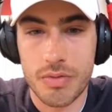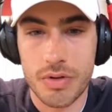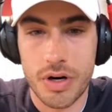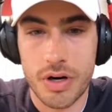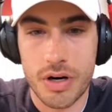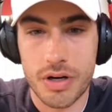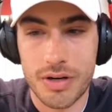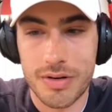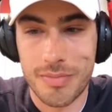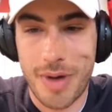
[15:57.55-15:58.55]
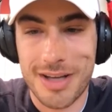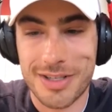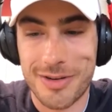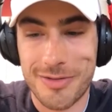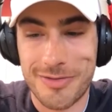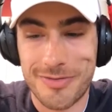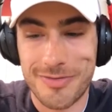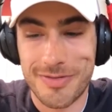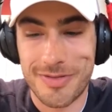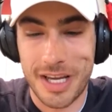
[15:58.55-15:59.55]
there are positive
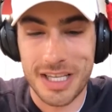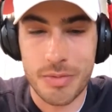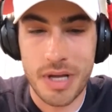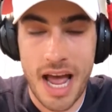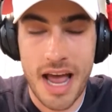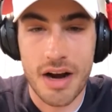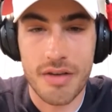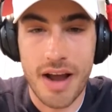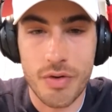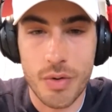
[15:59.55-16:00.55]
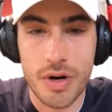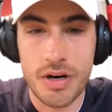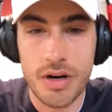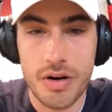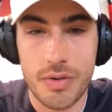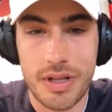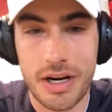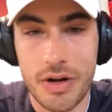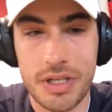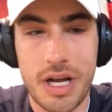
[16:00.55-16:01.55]
things to be had out of everyone when
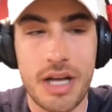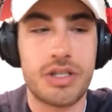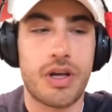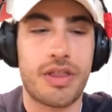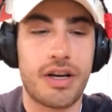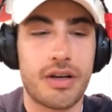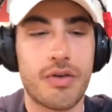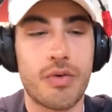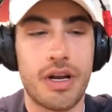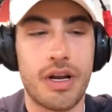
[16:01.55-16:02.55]
that goes on. So I think in